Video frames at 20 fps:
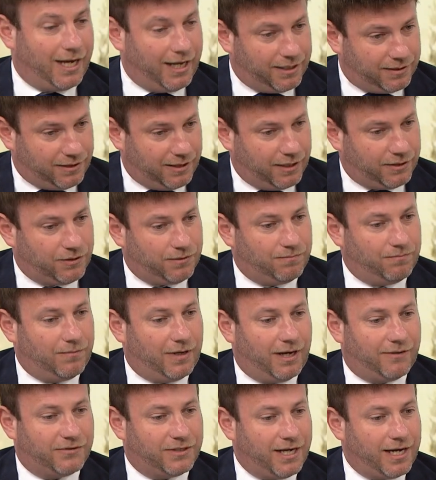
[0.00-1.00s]
As
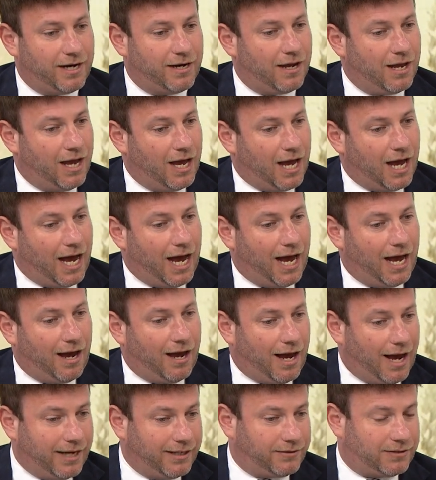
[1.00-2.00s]
I've said,
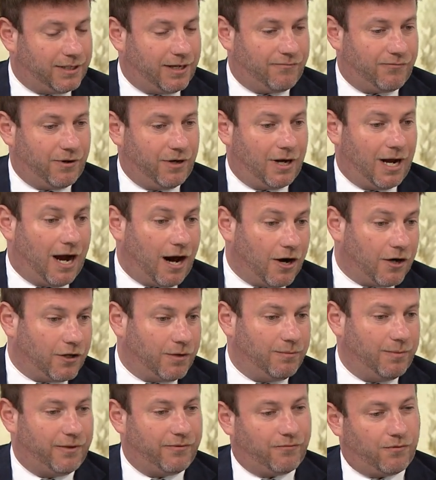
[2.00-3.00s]
I suffered
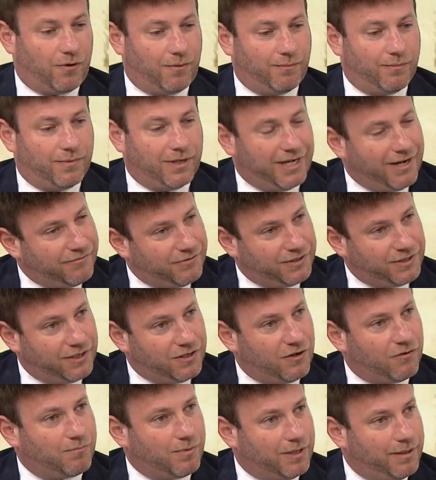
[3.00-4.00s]
arguably from
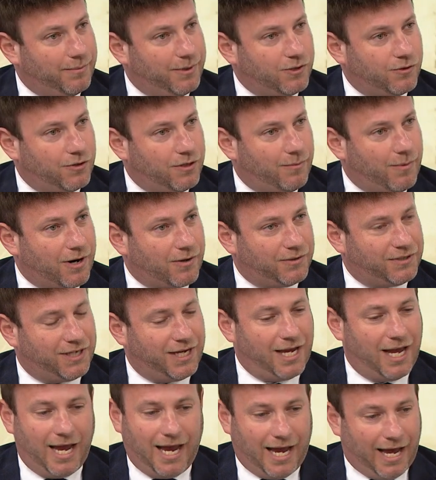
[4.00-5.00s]
deficit of parliamentary
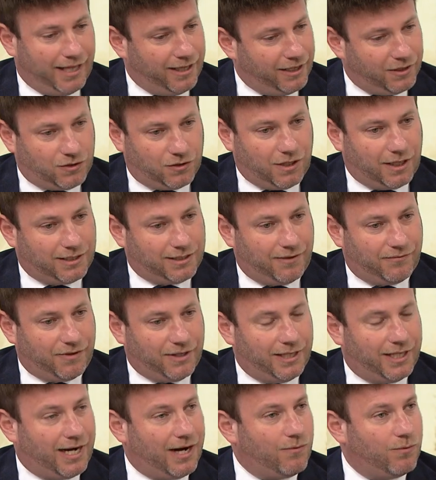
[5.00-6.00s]
democracy, and that's not
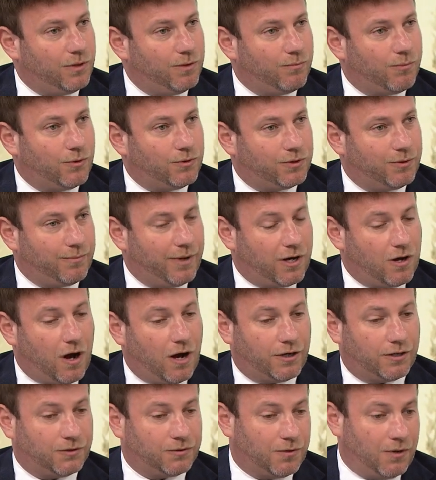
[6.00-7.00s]
something that I will impose on my
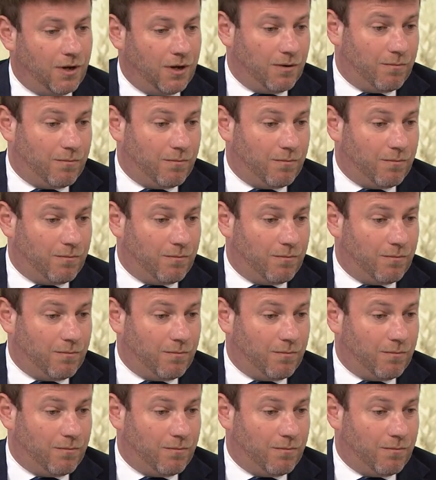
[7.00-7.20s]
caucus.